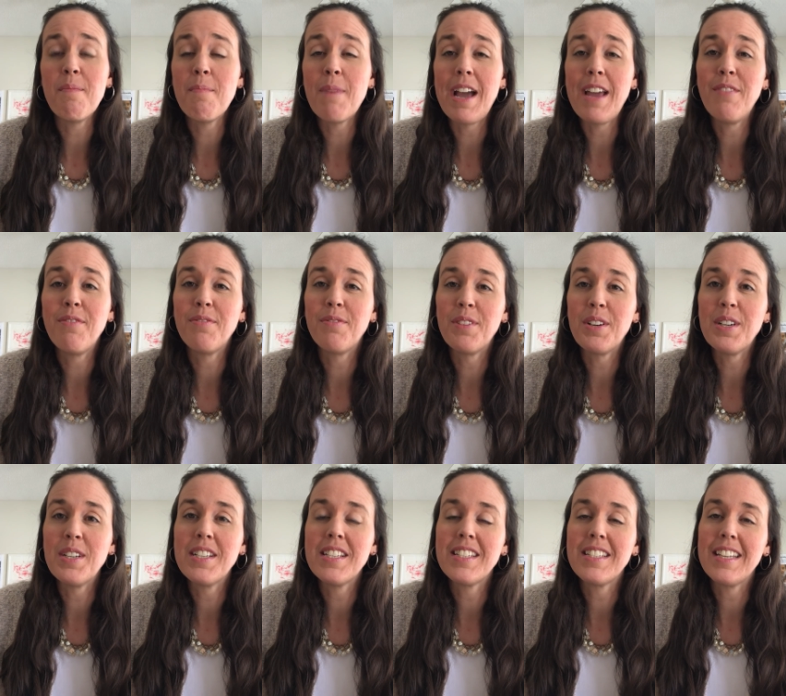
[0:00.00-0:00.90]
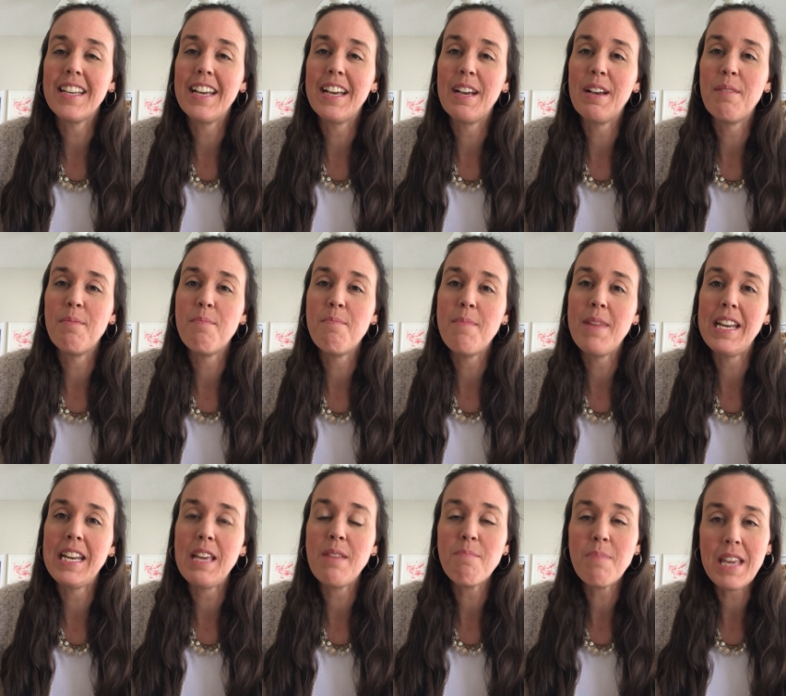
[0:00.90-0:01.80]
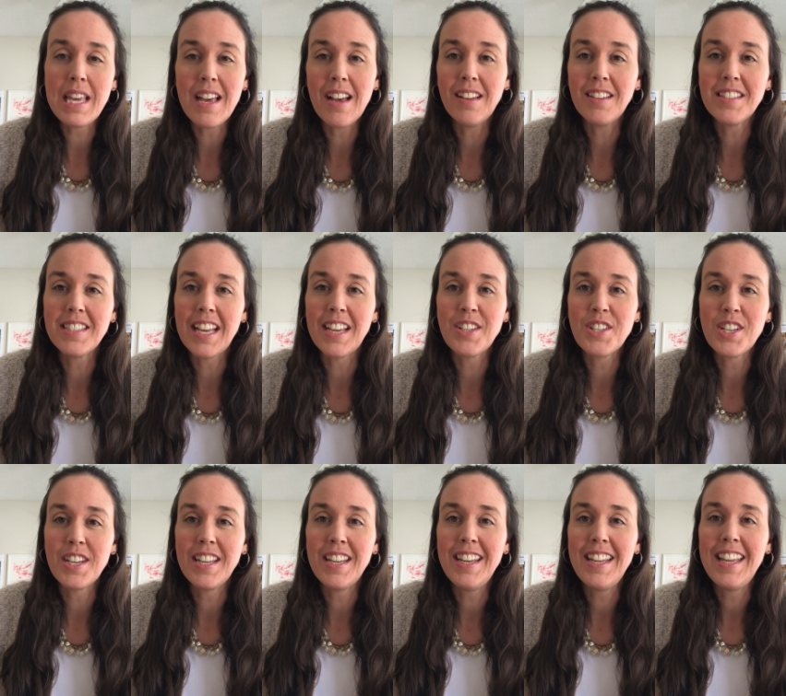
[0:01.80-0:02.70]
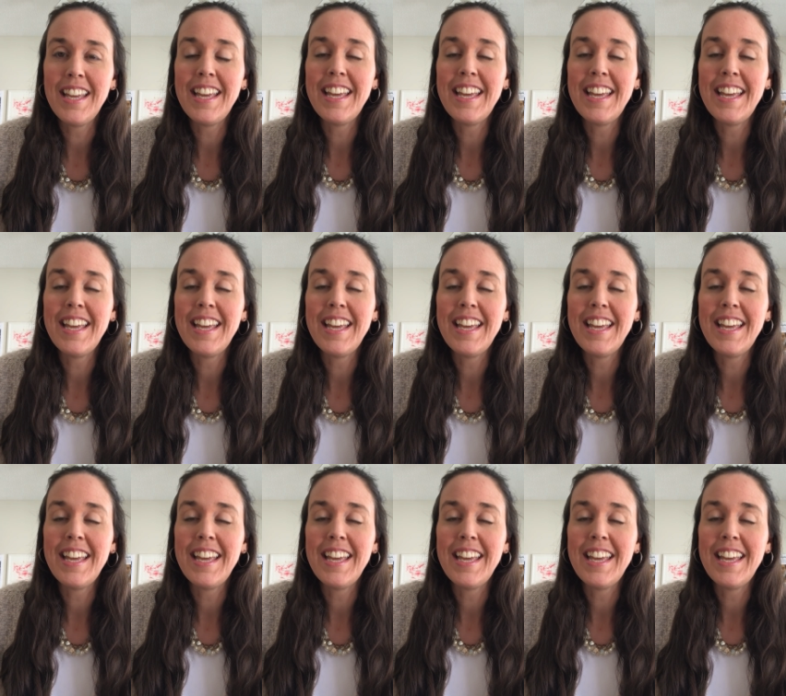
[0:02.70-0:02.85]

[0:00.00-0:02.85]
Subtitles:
my first mini PL session.